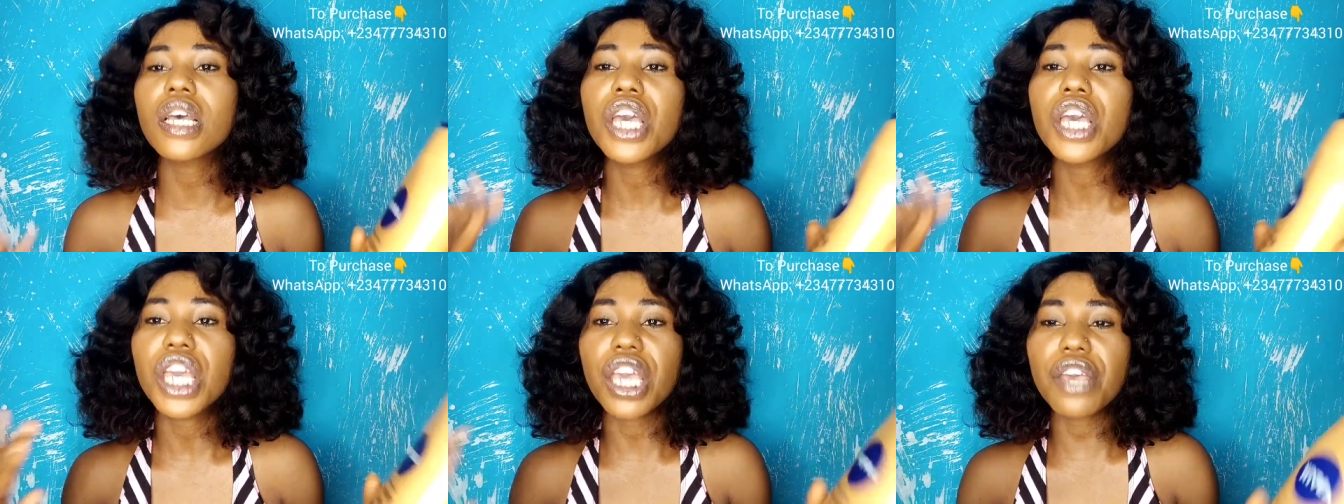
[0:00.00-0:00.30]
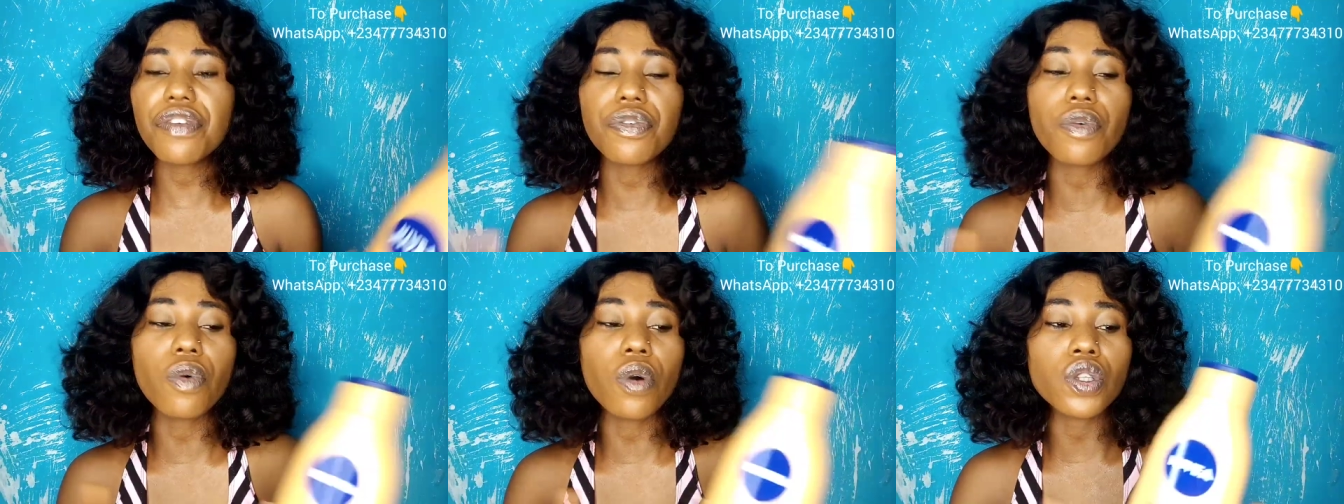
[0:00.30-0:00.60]

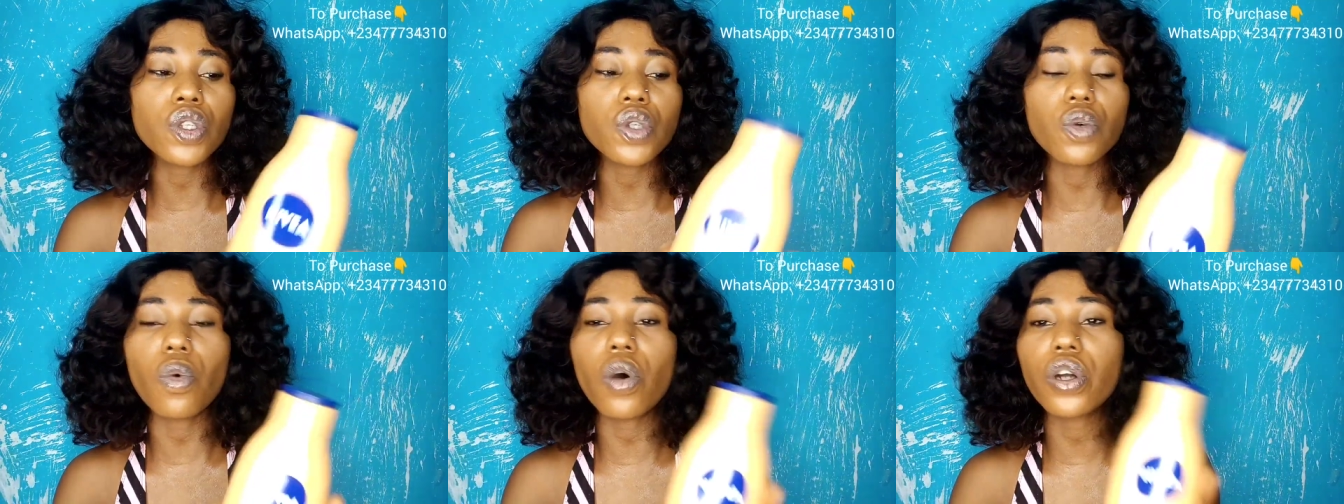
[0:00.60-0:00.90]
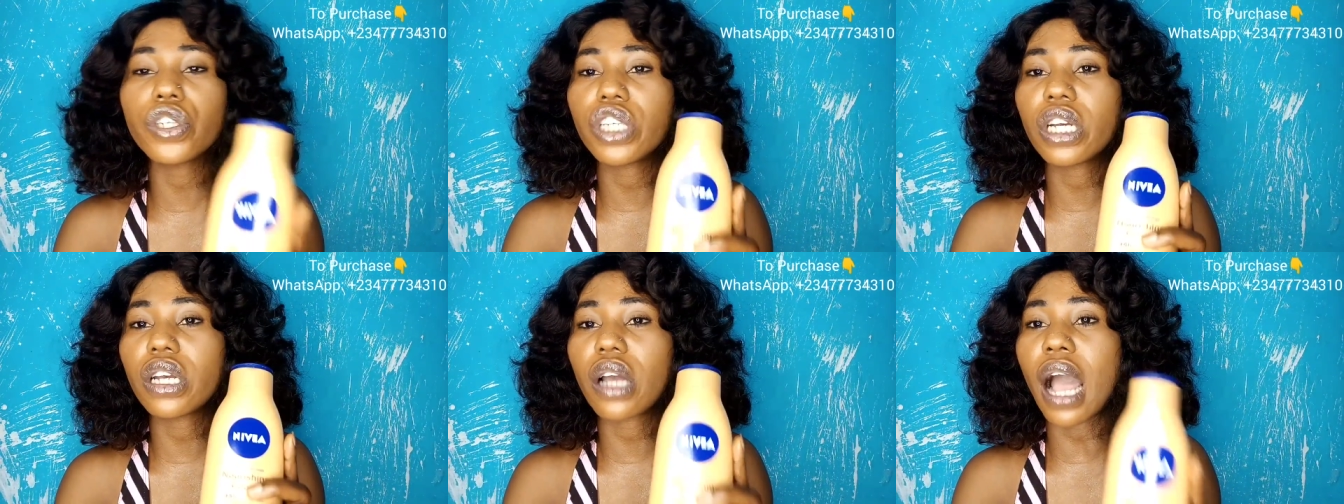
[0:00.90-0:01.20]
If you want to
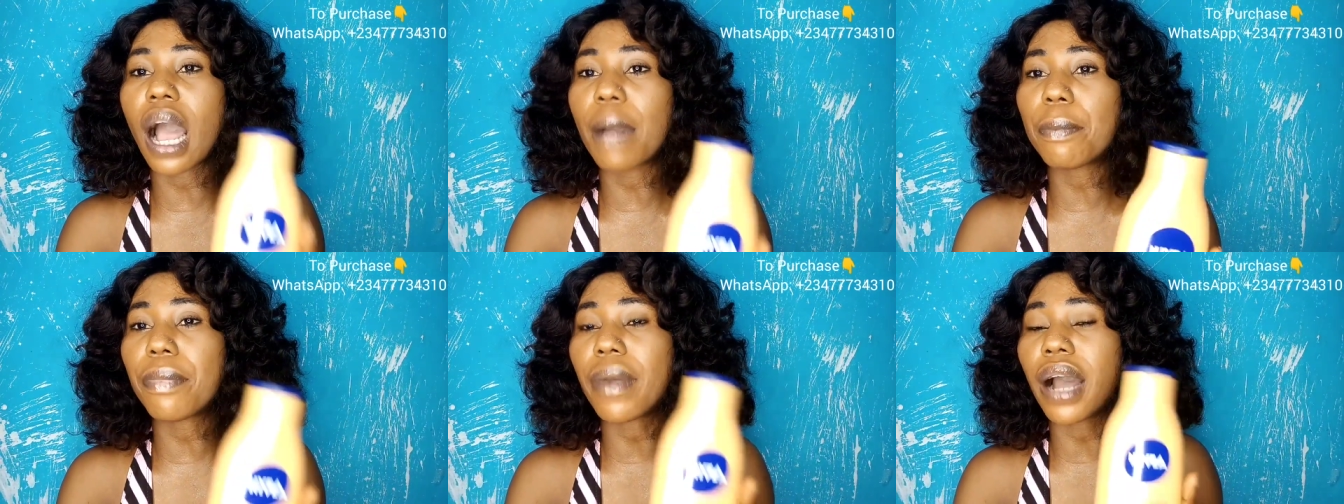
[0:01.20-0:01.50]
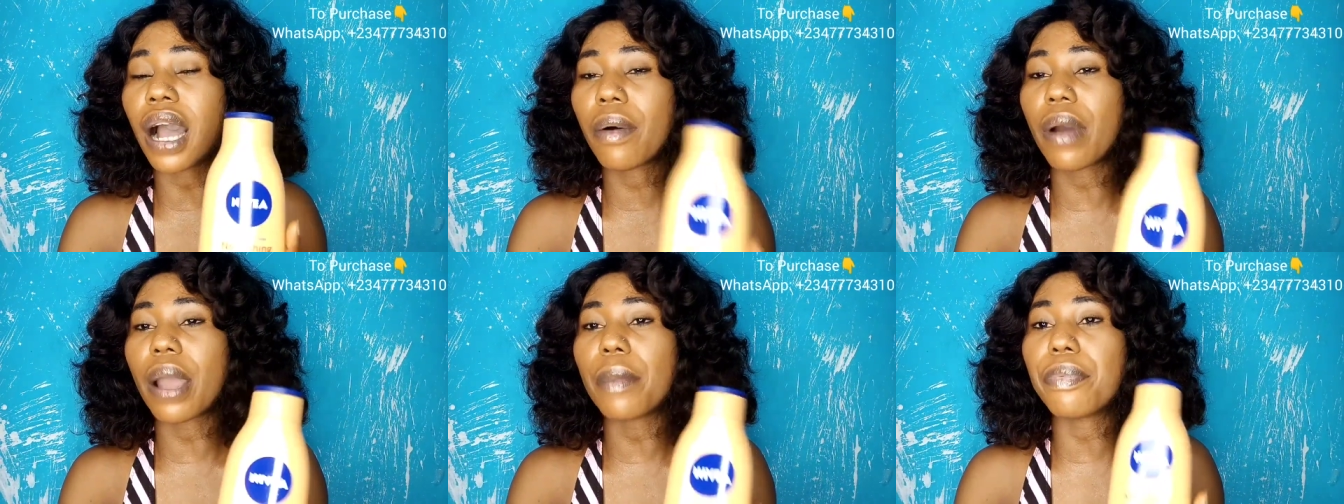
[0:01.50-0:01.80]
watch
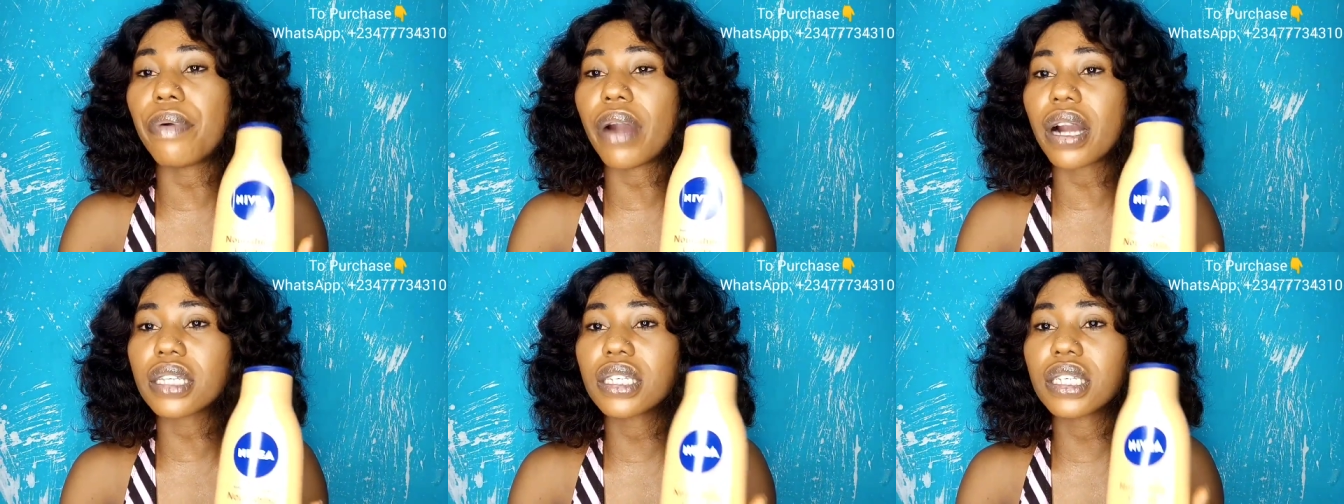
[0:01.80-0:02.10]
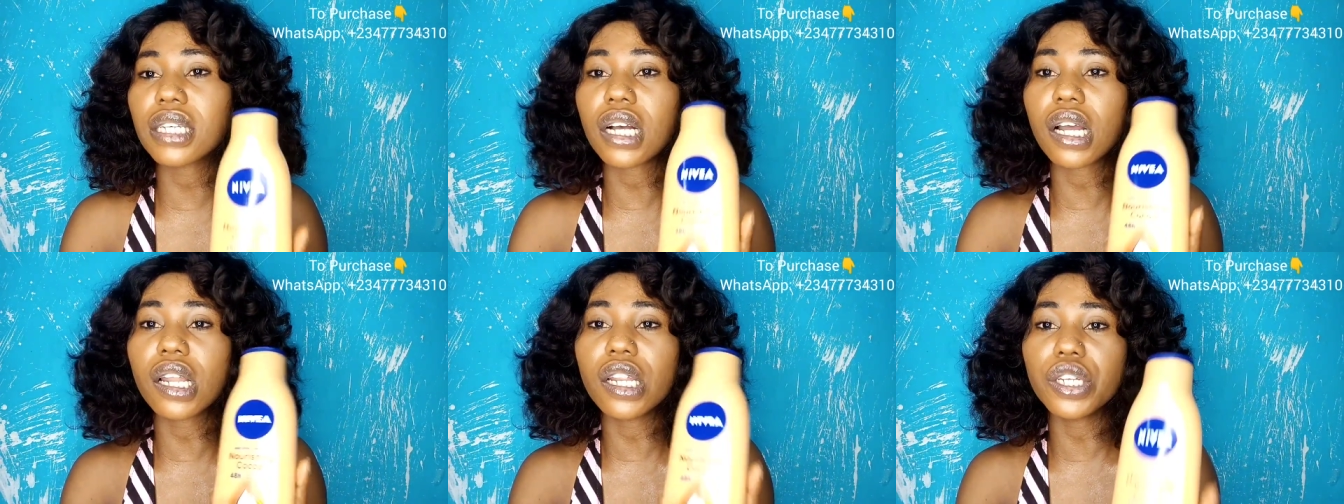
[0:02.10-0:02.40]
how I
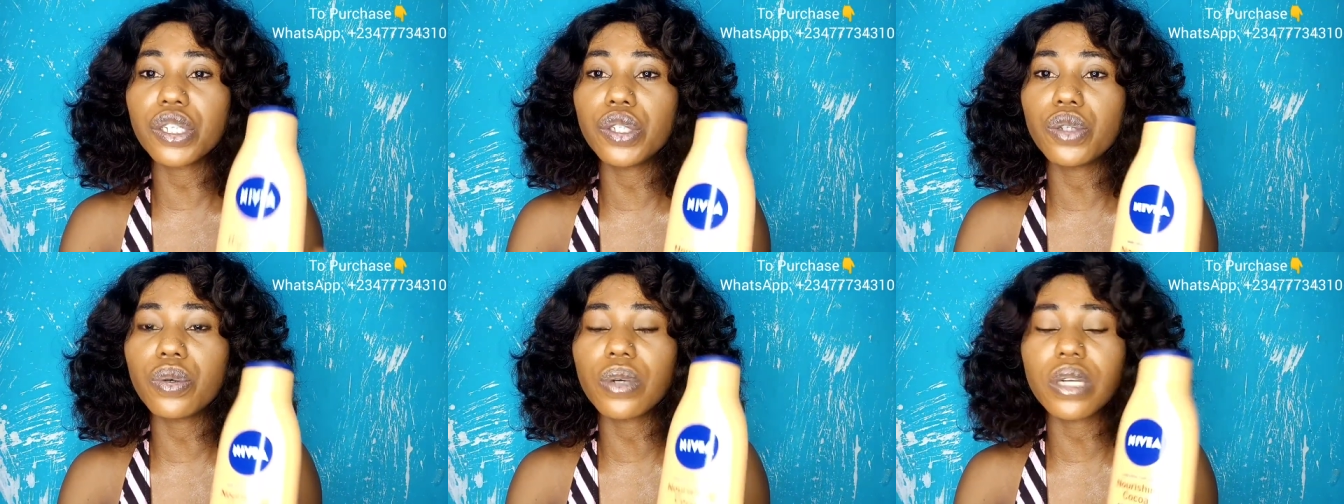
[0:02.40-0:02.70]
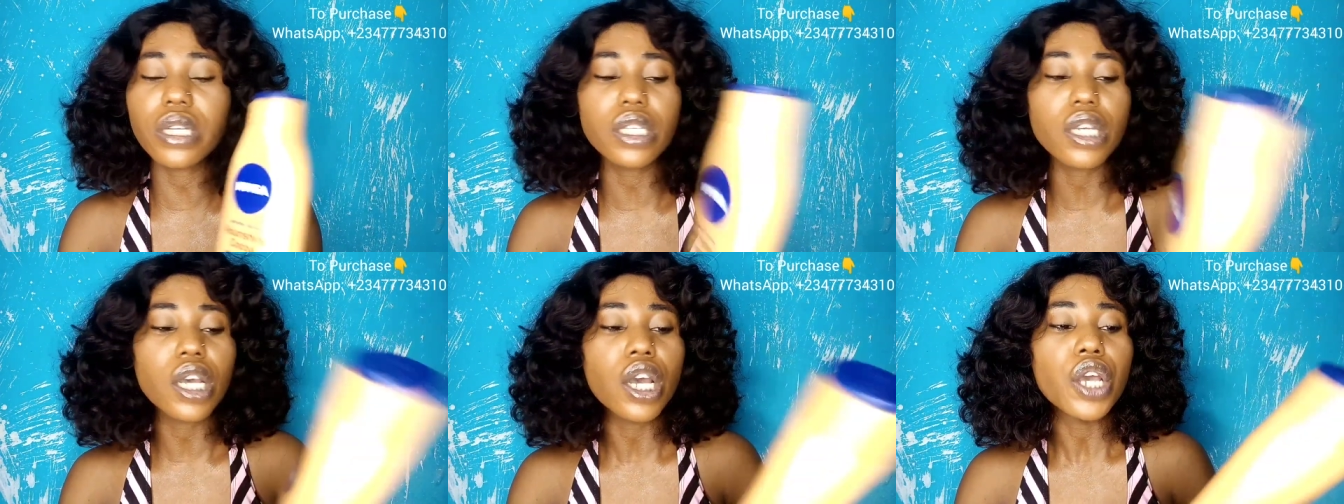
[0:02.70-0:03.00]
practically do it,